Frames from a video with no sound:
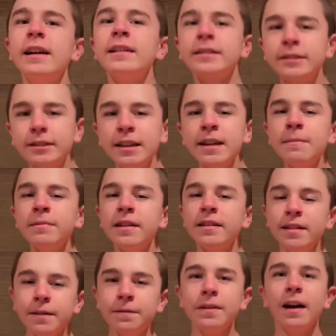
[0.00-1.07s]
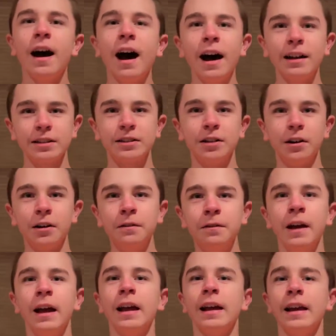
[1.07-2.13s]
seems as if the hot stove
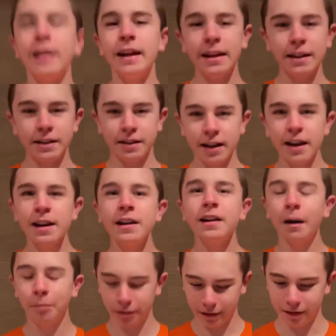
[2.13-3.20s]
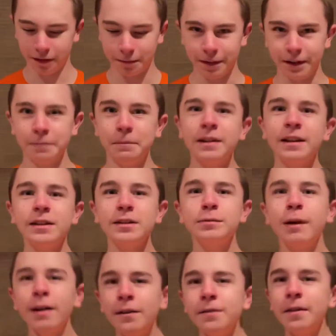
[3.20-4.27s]
is heating up a little bit because
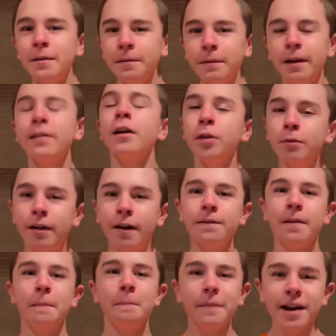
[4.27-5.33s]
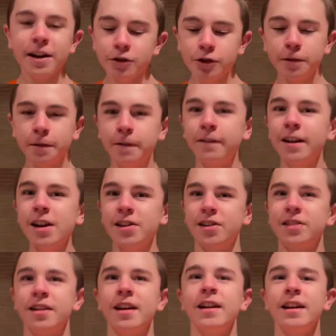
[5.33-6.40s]
another one of the major free
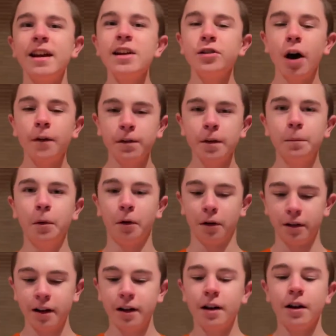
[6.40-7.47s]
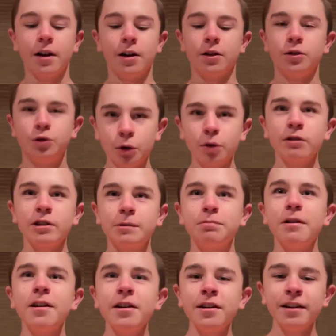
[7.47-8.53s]
agents is off the board. George
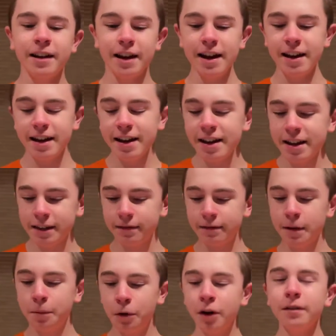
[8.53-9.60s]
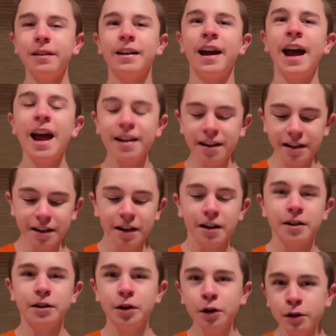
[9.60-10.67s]
Springer, he is reportedly heading
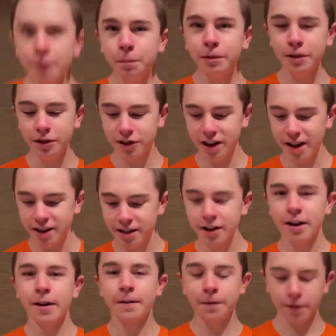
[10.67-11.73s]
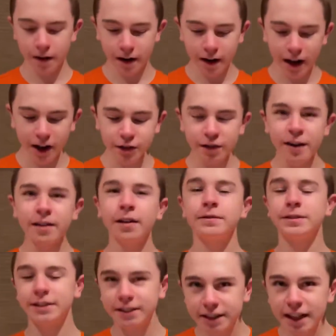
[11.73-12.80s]
to the Blue Jays for a contract of
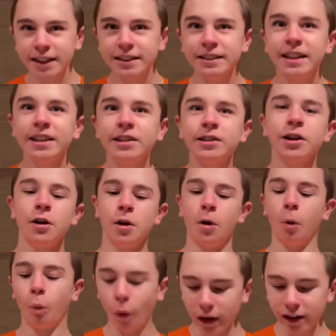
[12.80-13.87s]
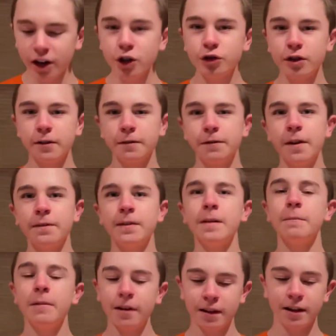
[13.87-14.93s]
6 years, $150
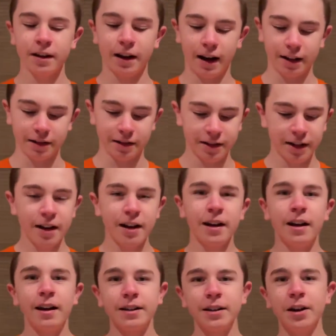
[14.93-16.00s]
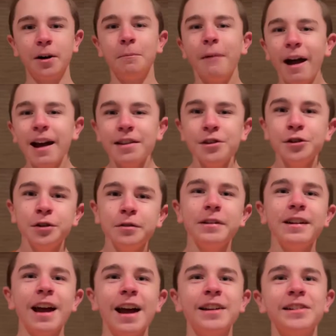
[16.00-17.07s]
million. So my initial
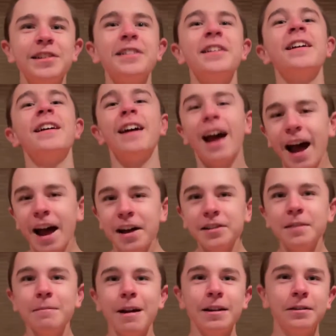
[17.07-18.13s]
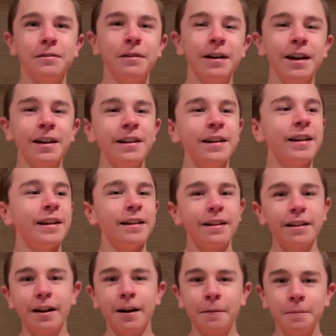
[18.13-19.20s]
reaction as a Mets fan,
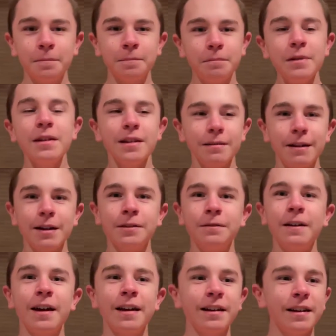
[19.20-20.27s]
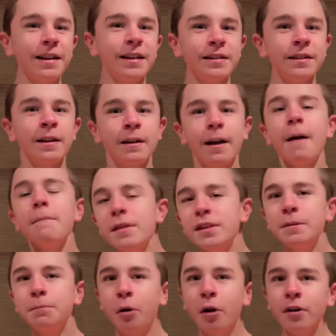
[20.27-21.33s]
being a Mets fan, is I'm
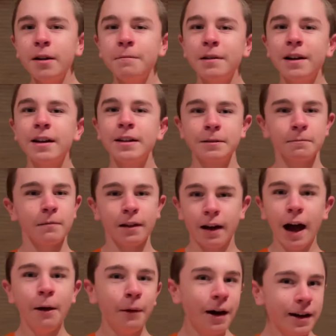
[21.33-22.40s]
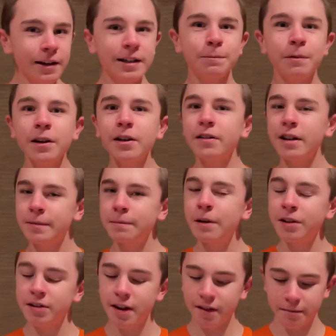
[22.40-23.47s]
disappointed because I wanted Springer as
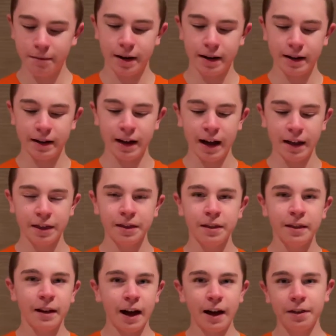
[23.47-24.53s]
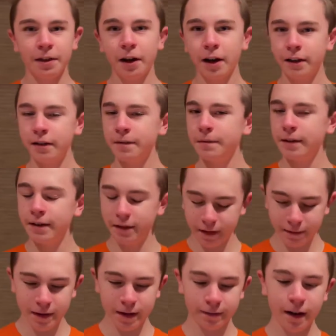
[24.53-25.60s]
much as everybody. I thought he would
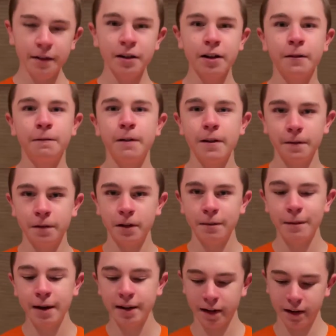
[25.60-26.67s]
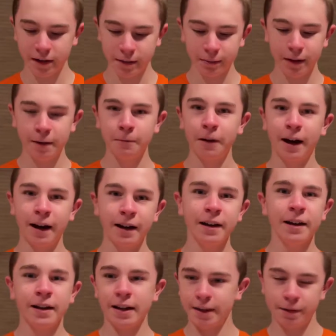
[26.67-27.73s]
have been a very good fit for the Mets. I'll explain why.
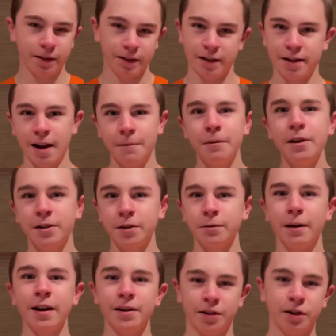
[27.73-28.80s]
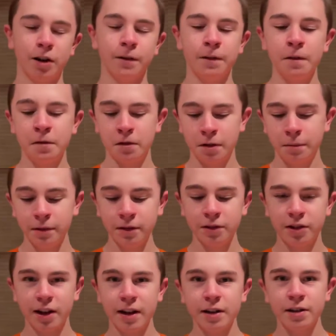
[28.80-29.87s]
It's really the same reasons why he's a good fit for the Blue
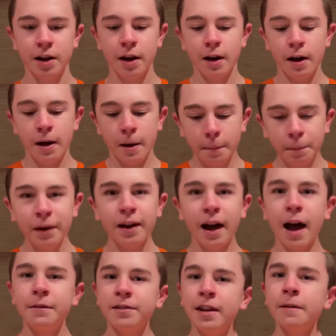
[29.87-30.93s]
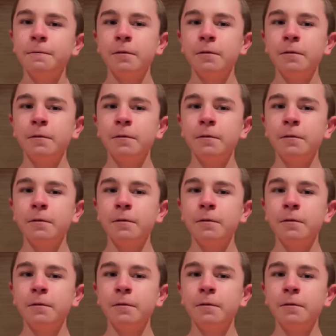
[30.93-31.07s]
Jays. But I've said